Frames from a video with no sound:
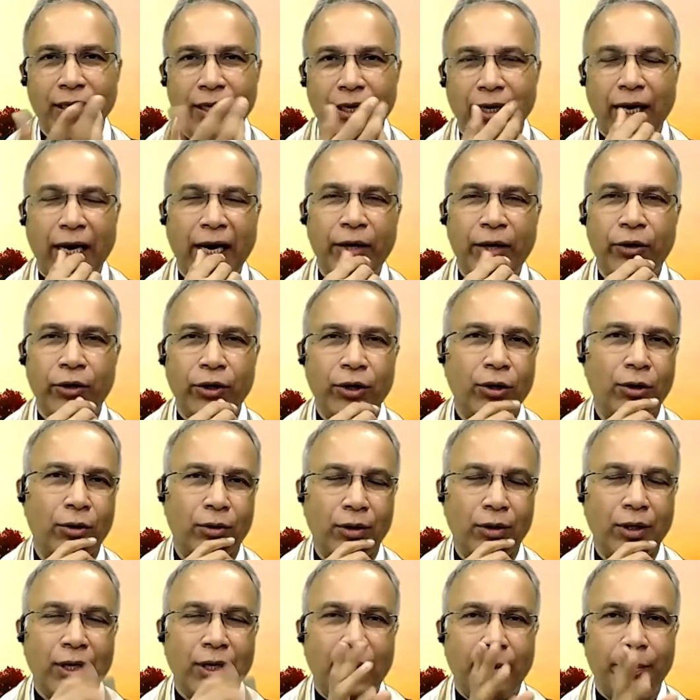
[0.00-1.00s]
I don't know.
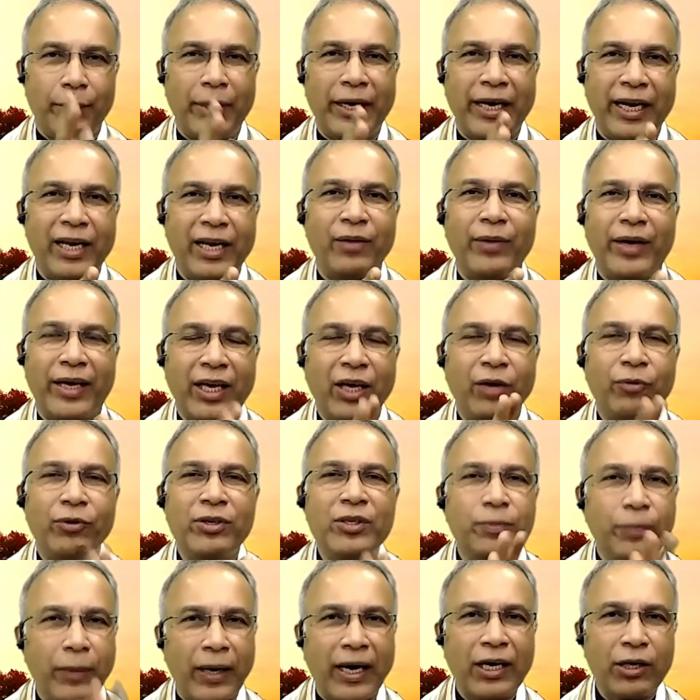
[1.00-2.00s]
But anyway, he
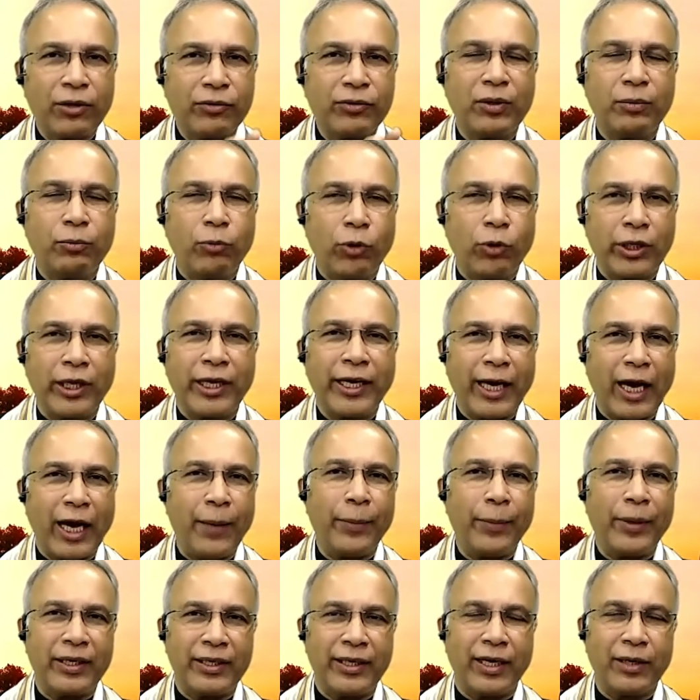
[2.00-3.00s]
was part of the Modi camp
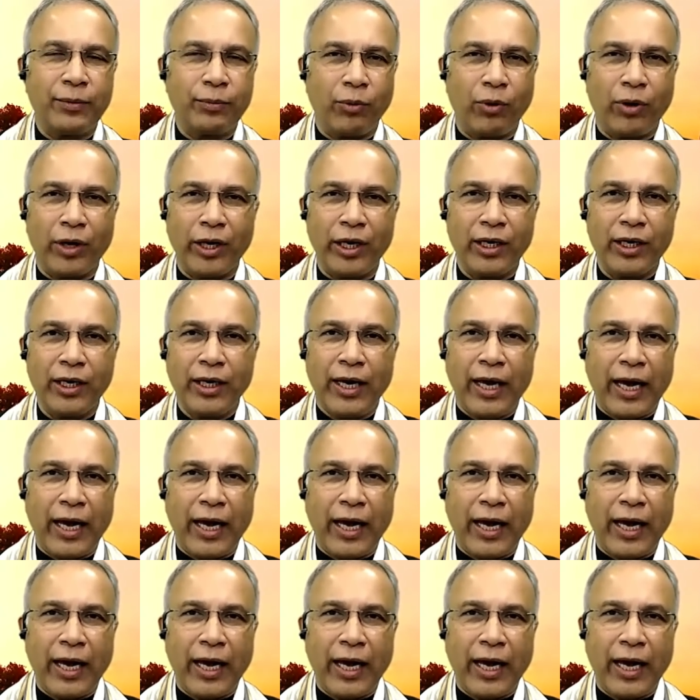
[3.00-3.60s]
at that point,